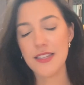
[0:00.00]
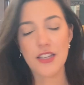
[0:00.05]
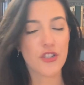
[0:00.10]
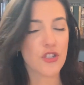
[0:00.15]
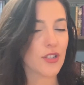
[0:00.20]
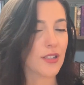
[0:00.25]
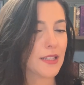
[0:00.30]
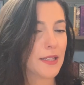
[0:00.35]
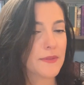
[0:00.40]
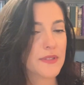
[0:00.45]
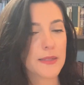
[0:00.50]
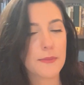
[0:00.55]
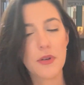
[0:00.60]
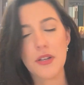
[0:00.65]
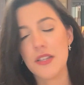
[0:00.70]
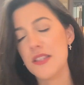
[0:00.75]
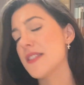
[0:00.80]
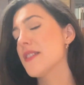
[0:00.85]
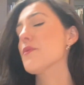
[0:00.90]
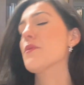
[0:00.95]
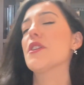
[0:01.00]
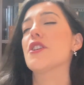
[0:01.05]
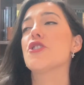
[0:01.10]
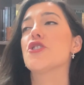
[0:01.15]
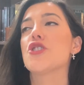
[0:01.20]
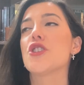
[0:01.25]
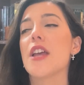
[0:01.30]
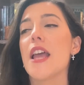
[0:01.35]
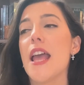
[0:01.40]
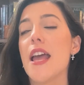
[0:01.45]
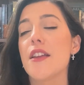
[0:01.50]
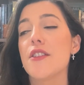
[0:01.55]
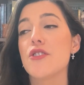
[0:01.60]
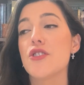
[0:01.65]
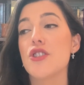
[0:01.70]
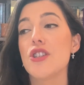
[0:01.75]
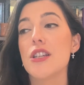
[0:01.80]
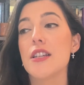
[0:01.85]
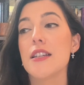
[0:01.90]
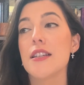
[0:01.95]
that, she lives amongst the rich, and
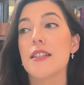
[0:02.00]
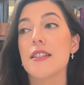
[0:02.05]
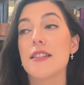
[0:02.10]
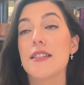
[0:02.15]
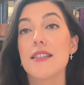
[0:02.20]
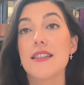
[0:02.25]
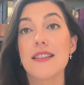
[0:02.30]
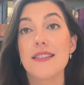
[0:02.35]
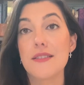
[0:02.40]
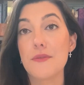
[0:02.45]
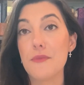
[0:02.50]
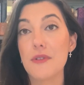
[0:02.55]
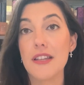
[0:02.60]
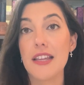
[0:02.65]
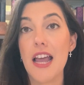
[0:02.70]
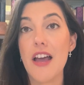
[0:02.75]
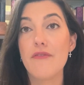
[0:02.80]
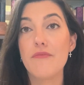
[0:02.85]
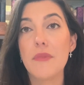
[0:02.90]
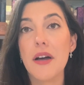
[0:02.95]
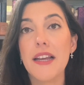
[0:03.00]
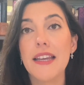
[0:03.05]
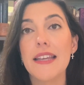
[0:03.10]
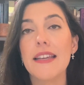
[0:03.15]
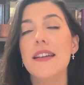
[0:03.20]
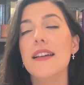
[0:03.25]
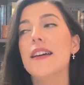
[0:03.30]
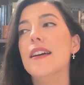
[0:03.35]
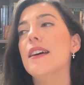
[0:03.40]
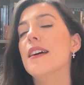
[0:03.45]
she doesn't really have money.